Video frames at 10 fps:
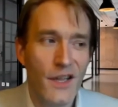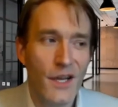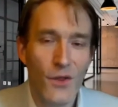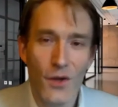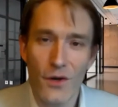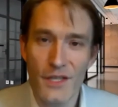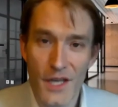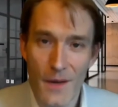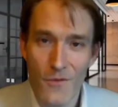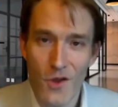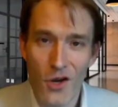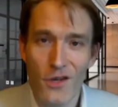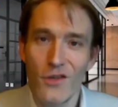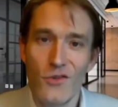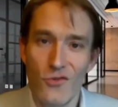the authorities come
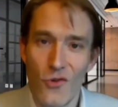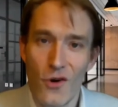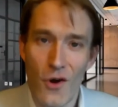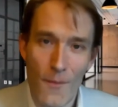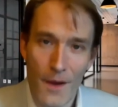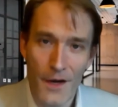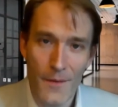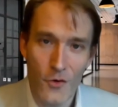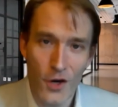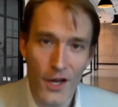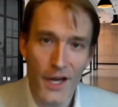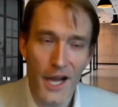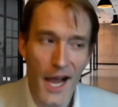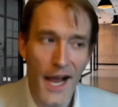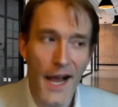knocking on your door on Monday morning
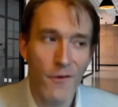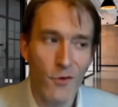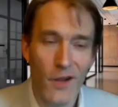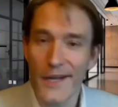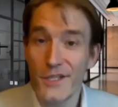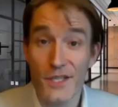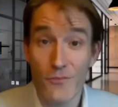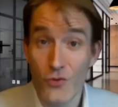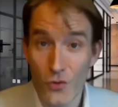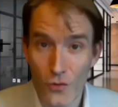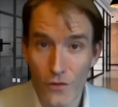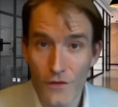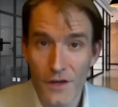and would like to see proof?